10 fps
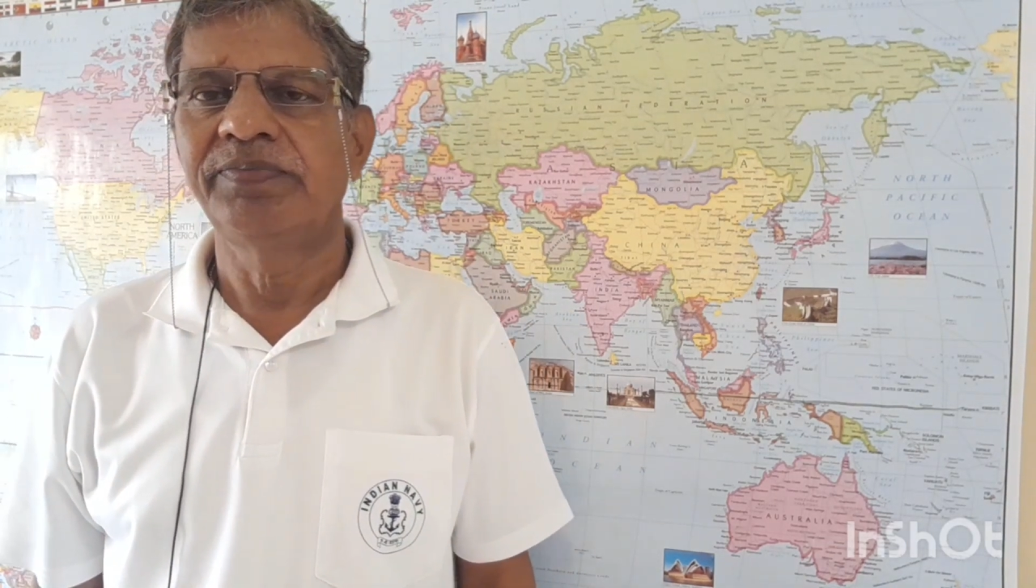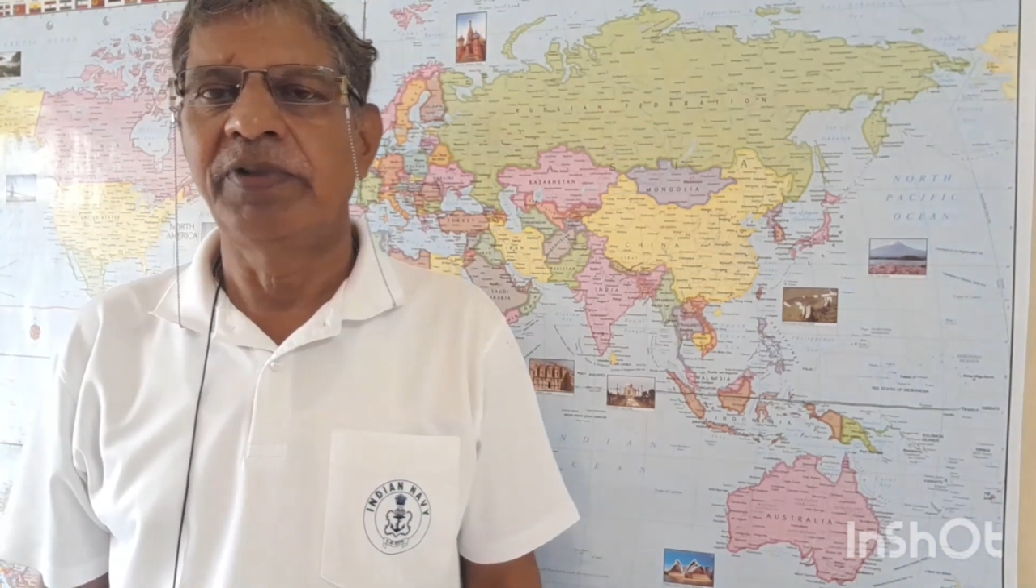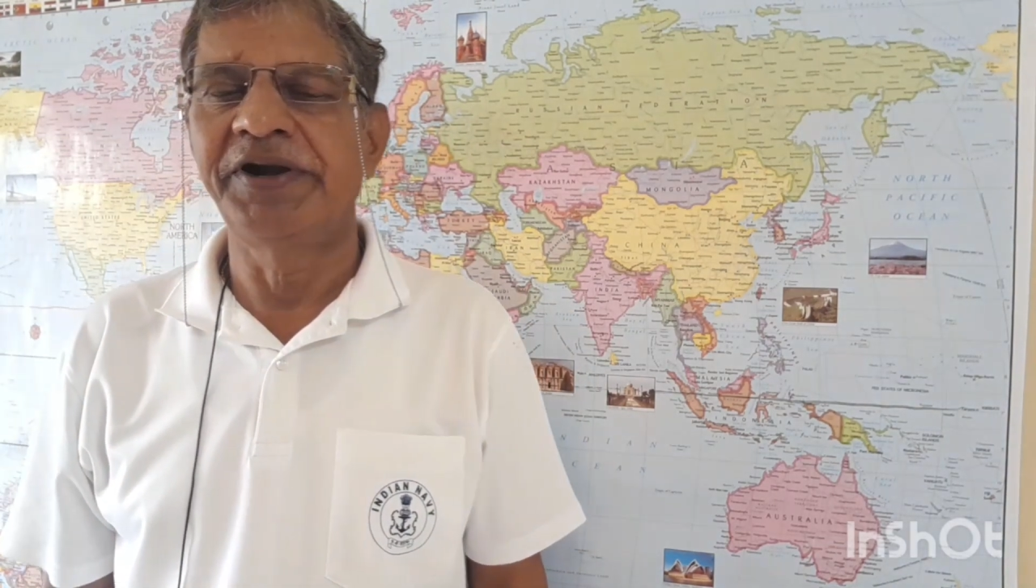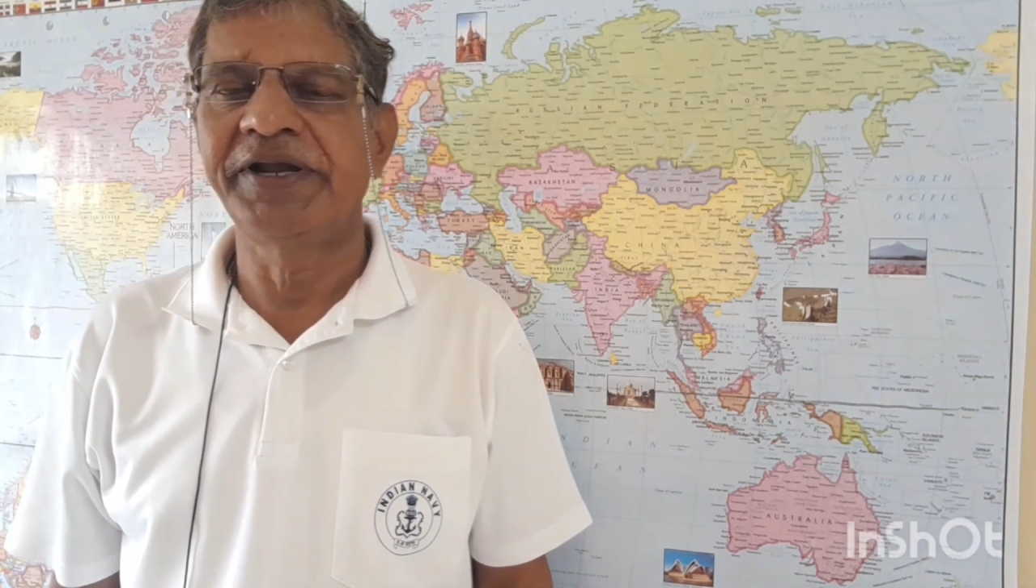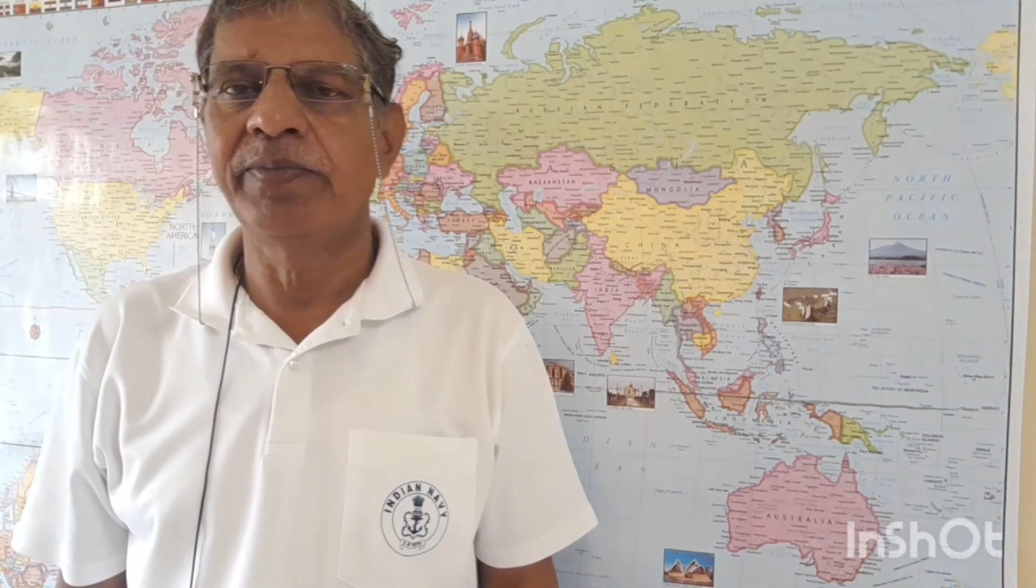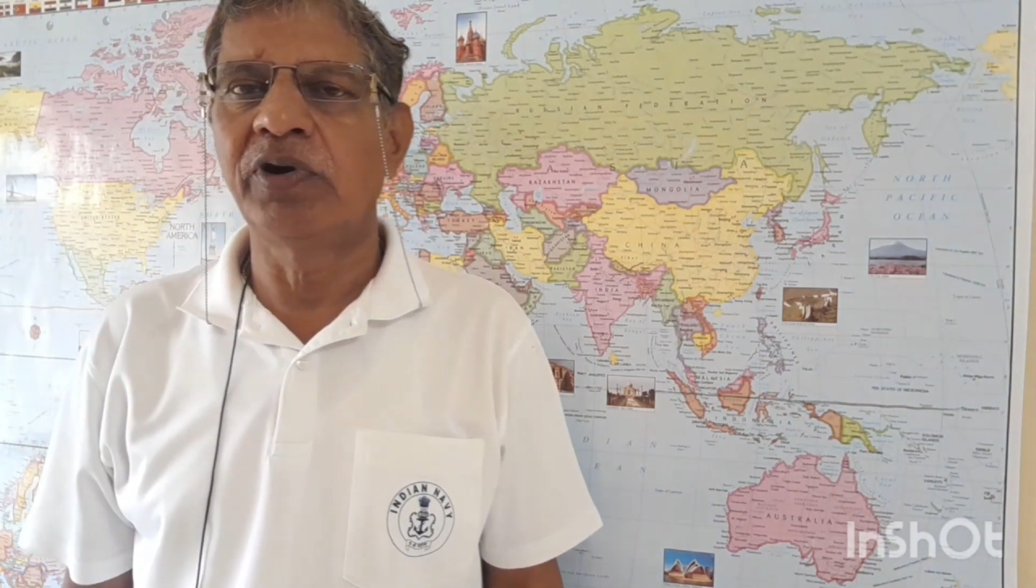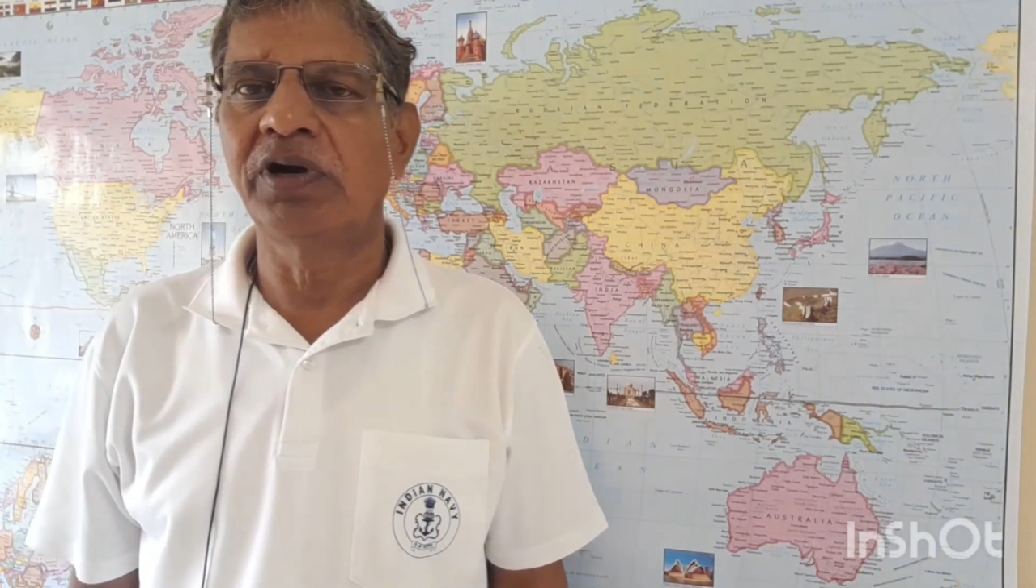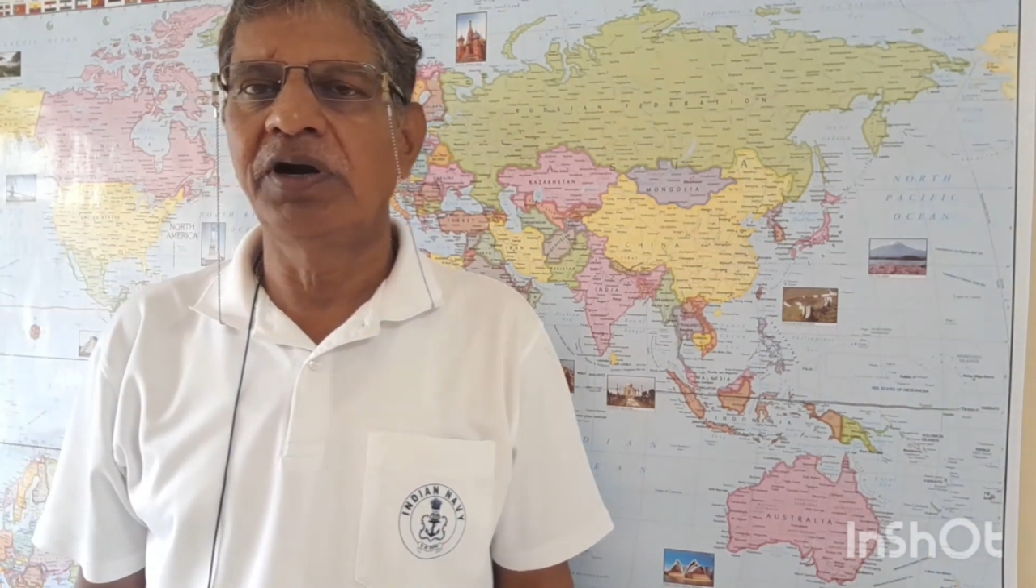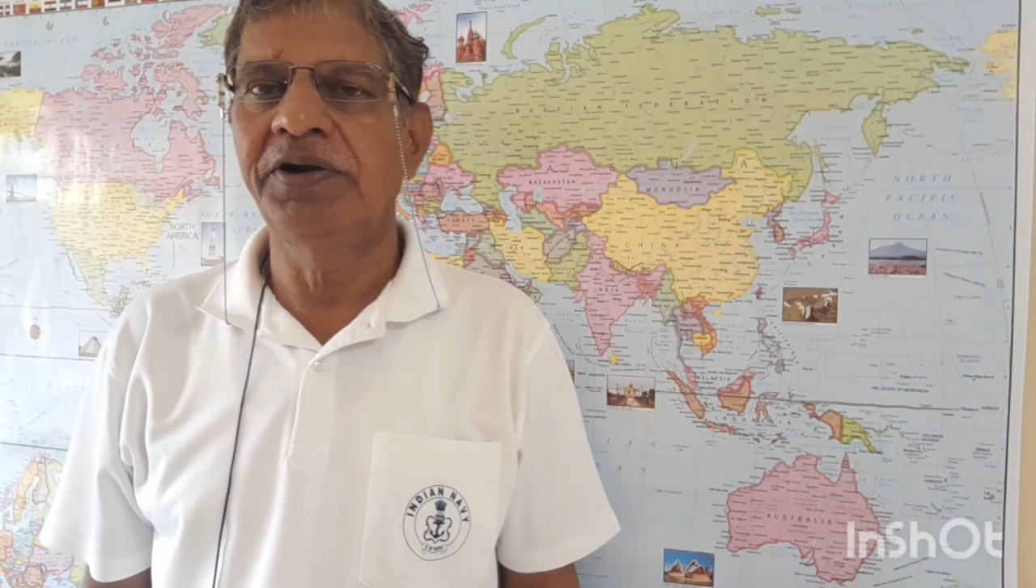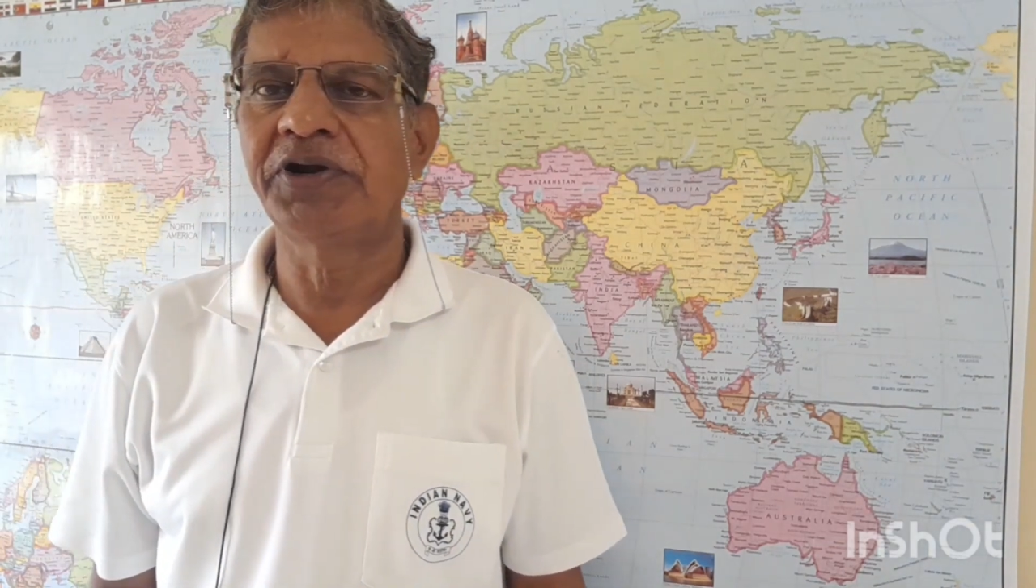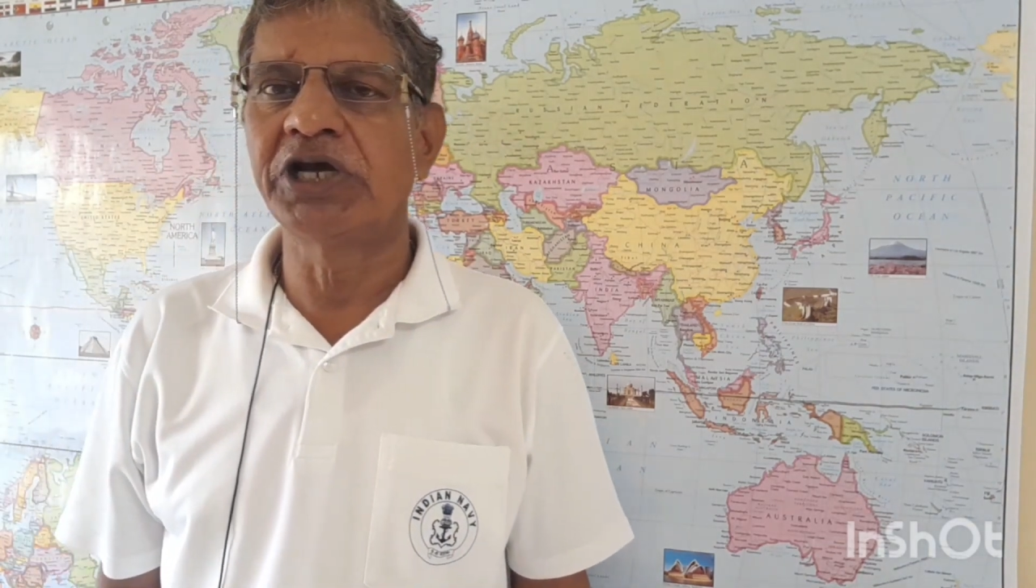multimodal